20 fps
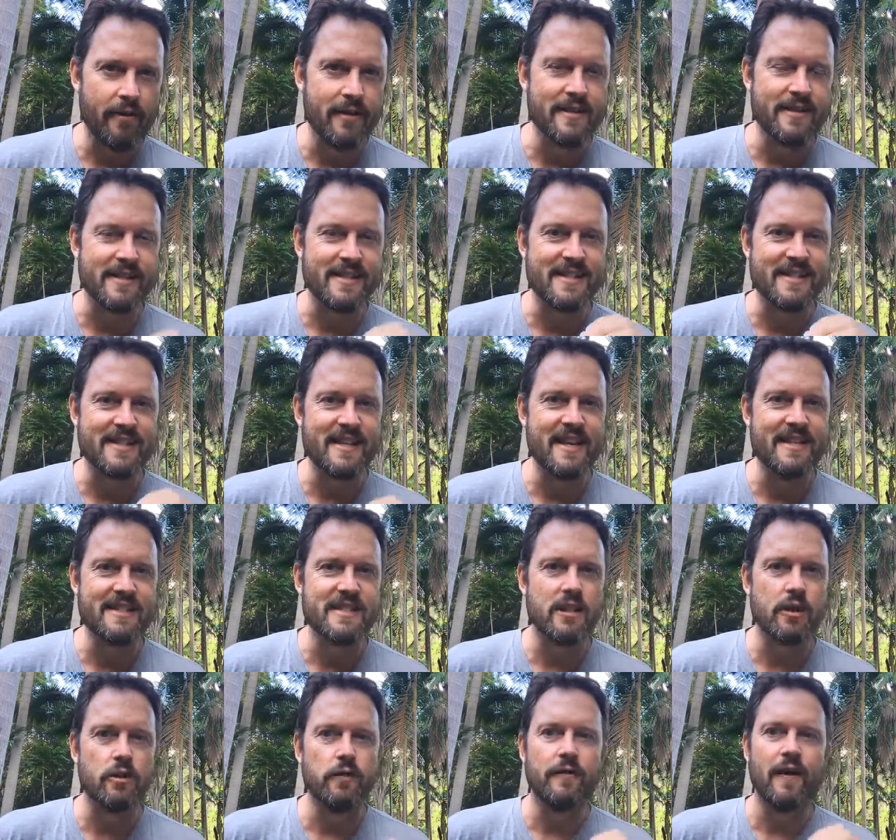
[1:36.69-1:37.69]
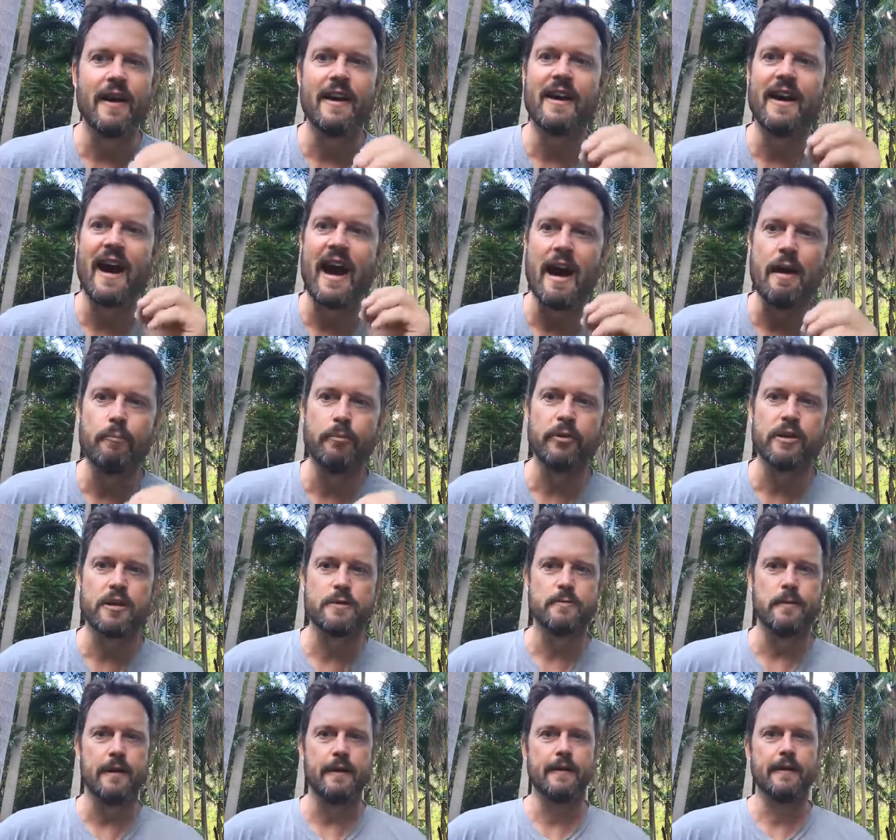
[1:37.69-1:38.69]
is a sense of
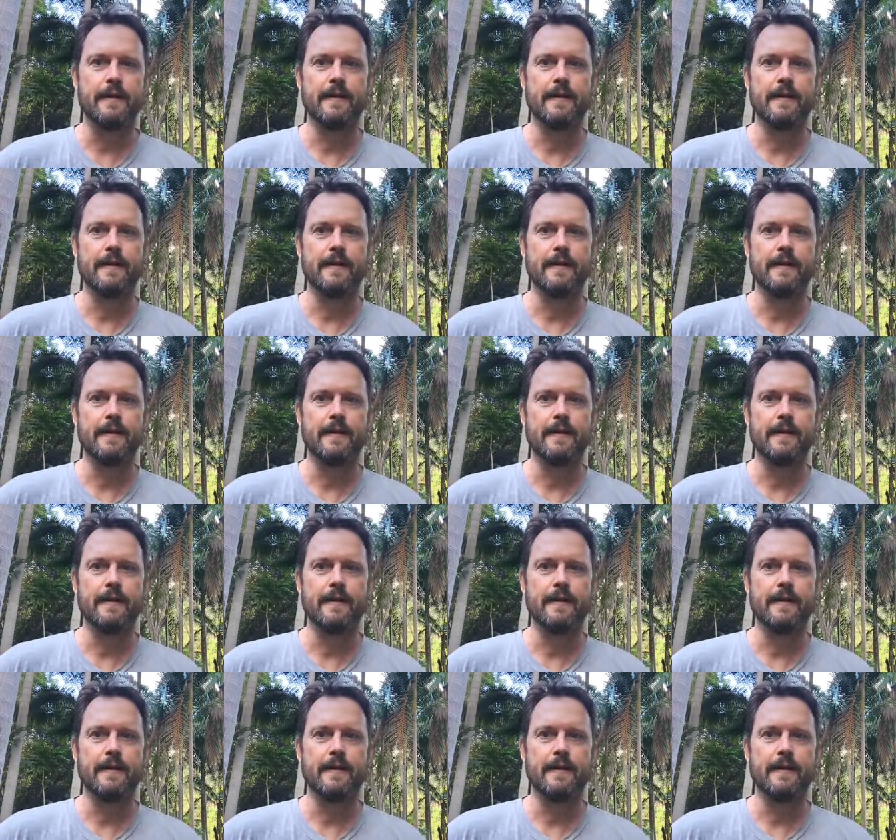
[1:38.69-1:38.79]
accomplishment.